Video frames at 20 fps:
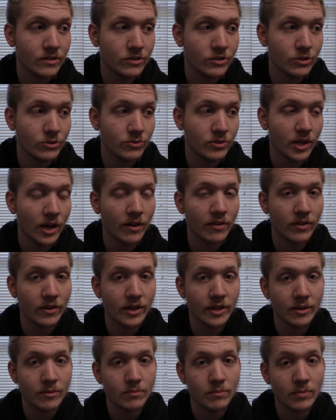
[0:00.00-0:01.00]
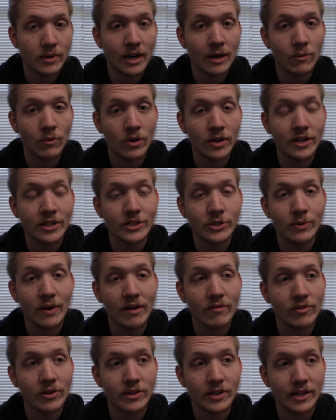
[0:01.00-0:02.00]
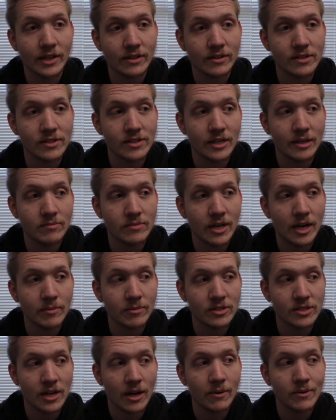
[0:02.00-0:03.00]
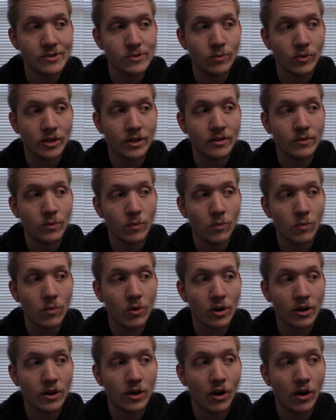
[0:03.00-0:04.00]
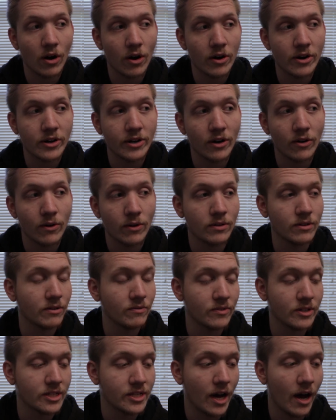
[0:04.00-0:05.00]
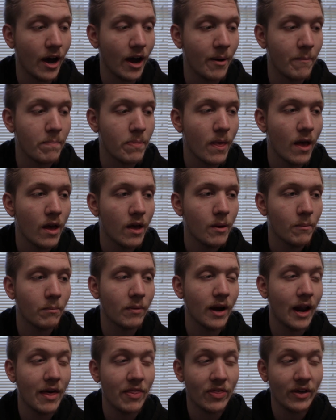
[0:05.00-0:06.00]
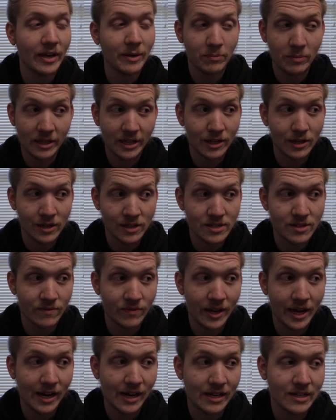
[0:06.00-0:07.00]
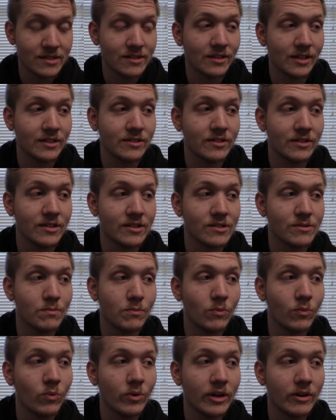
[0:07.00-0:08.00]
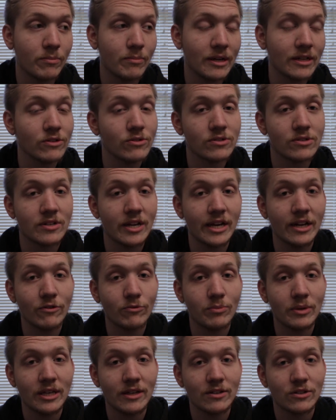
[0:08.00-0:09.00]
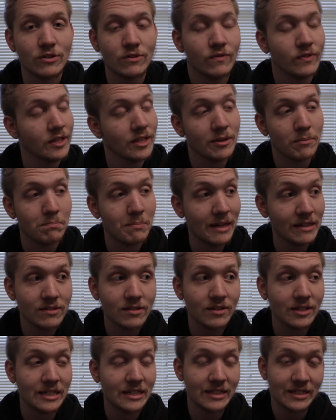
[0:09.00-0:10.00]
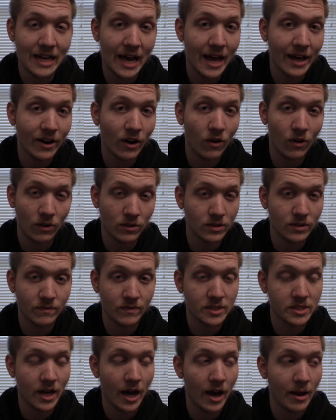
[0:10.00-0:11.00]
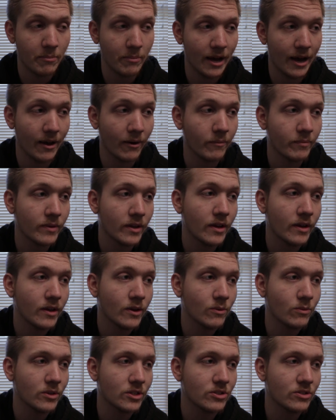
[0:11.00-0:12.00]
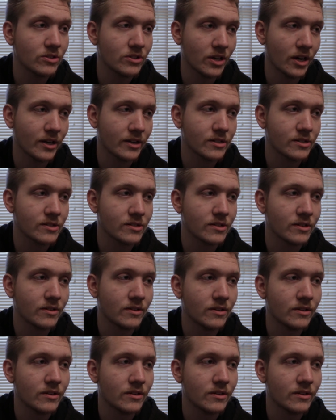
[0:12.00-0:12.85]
do nothing, but I want to do everything at the same time because I always want to work hard all of the time. But I think because of that, it's led to this weird mental state of me just feeling mentally dead all of the time now, which sucks.